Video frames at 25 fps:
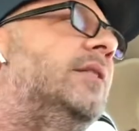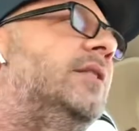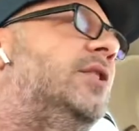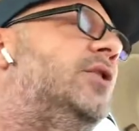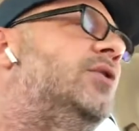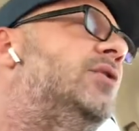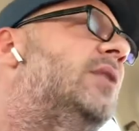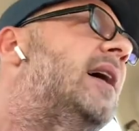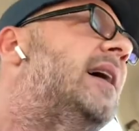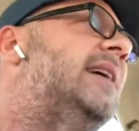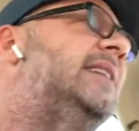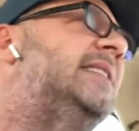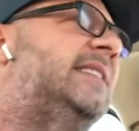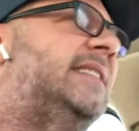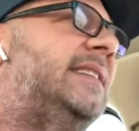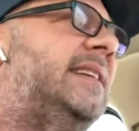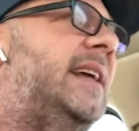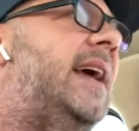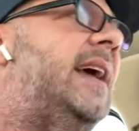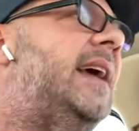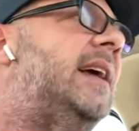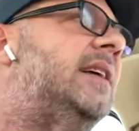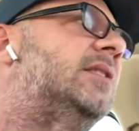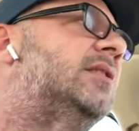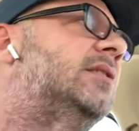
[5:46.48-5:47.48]
United
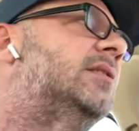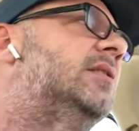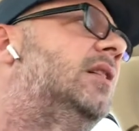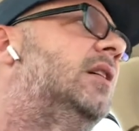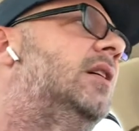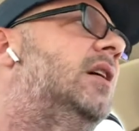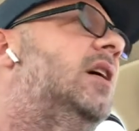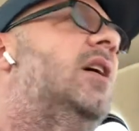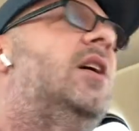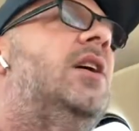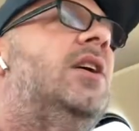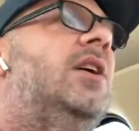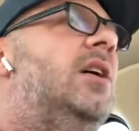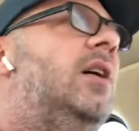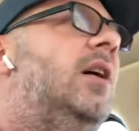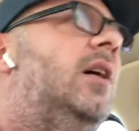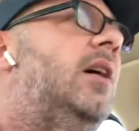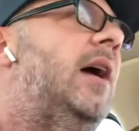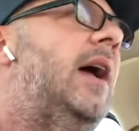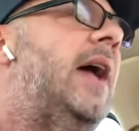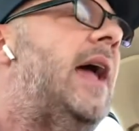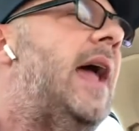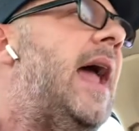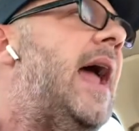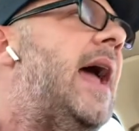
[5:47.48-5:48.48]
States.
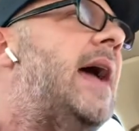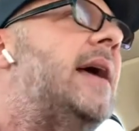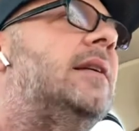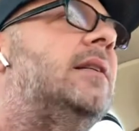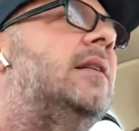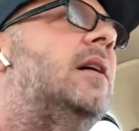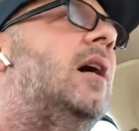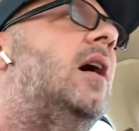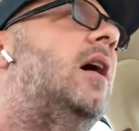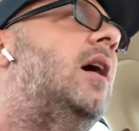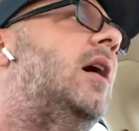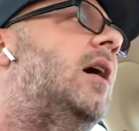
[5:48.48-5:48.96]
And